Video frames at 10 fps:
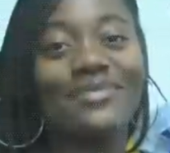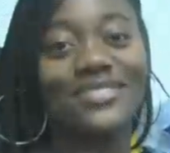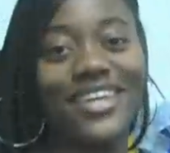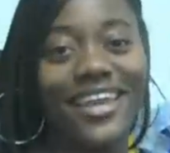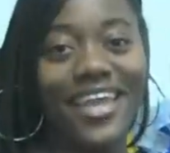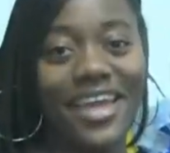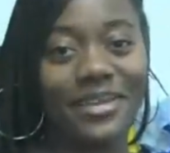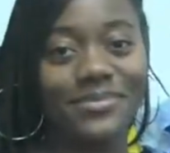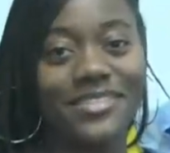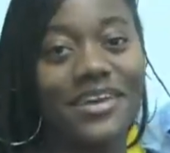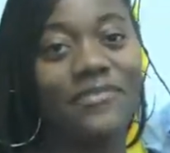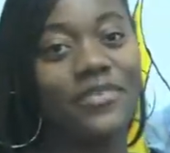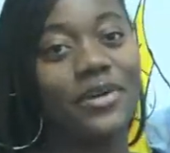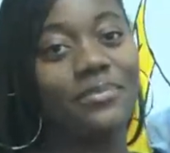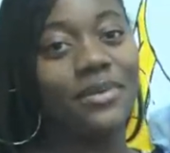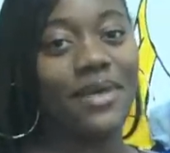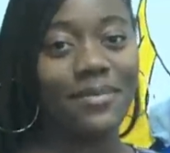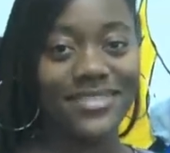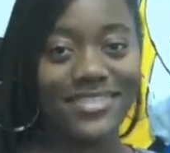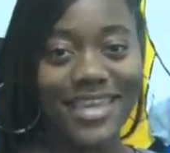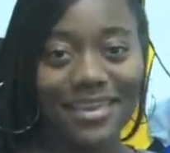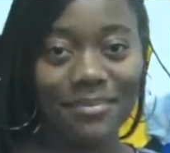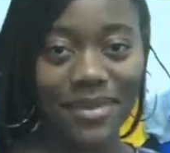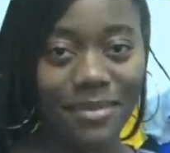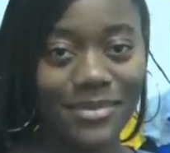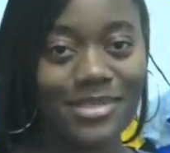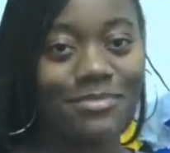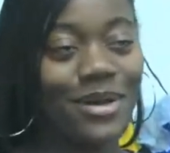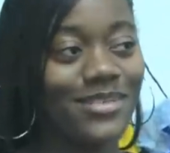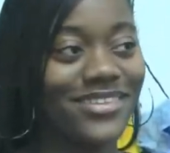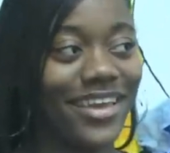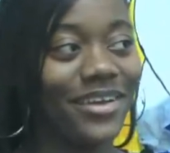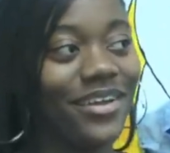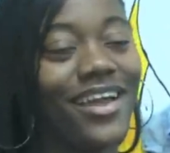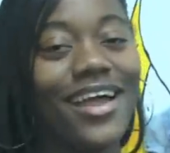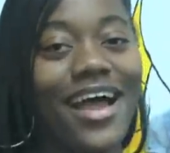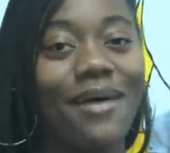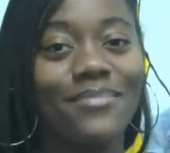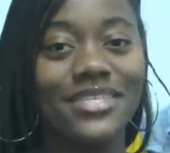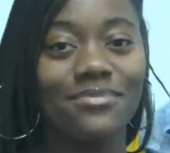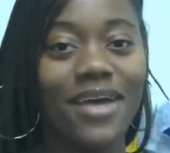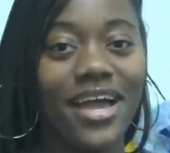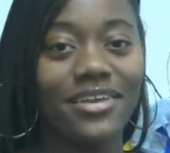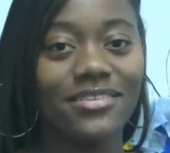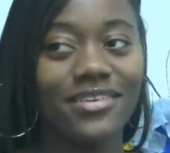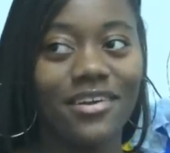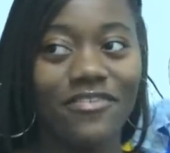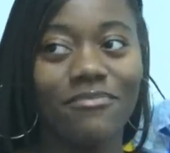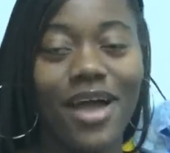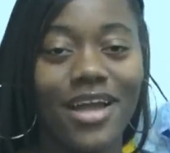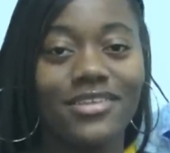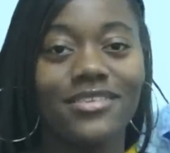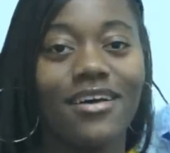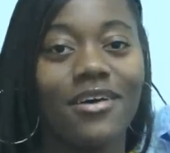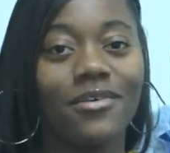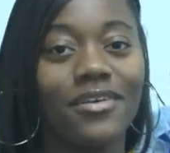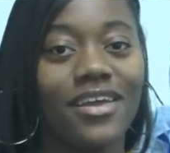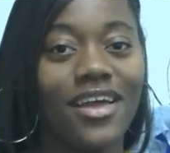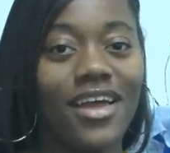I'm Sade Adams. I'm from Demopolis, Alabama, small town. I'm Miz Myers of Myers Hall.